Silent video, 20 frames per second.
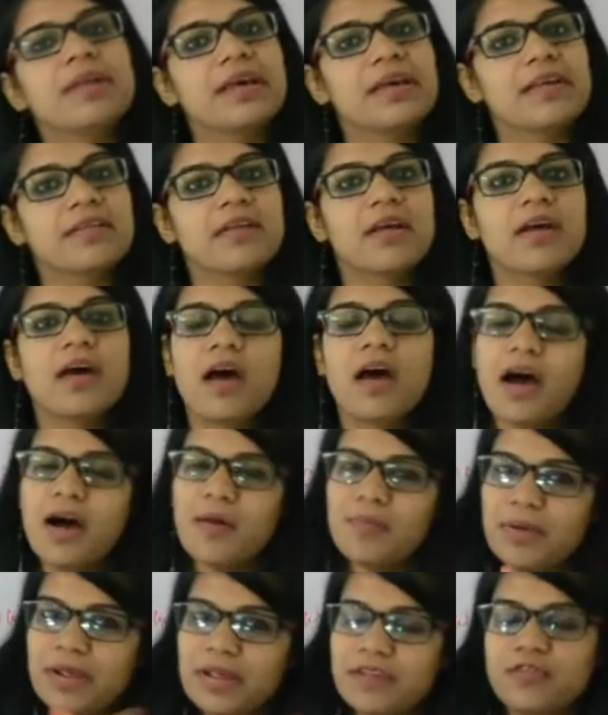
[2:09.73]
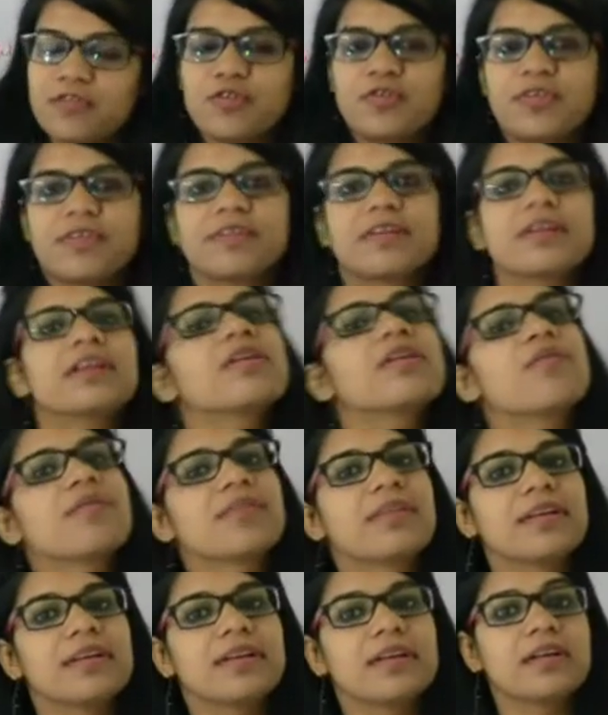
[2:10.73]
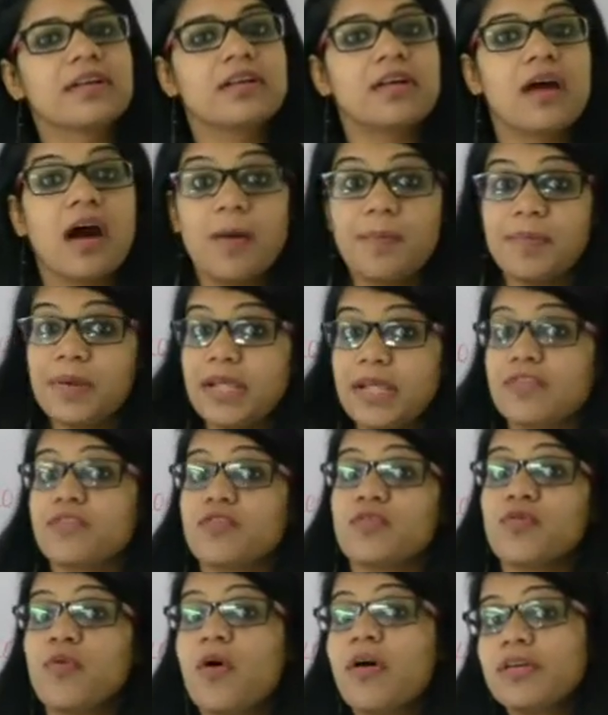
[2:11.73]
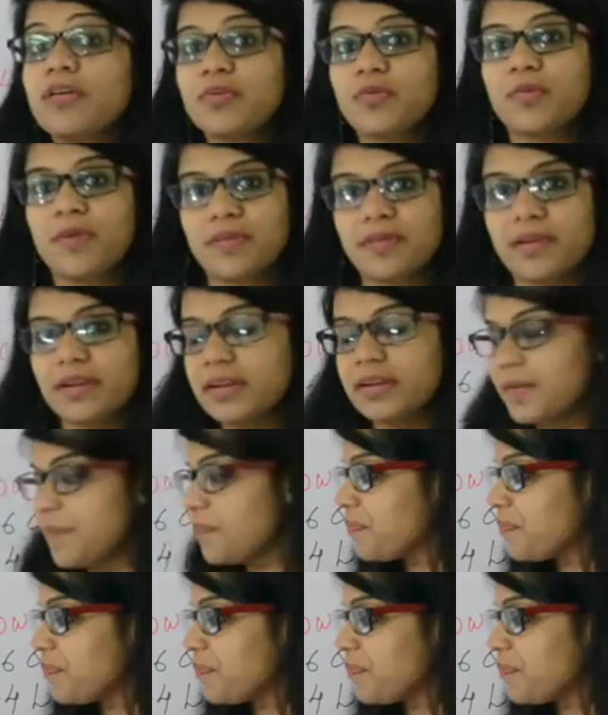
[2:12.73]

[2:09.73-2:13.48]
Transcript: place, a place you recently visited, a place you want to visit.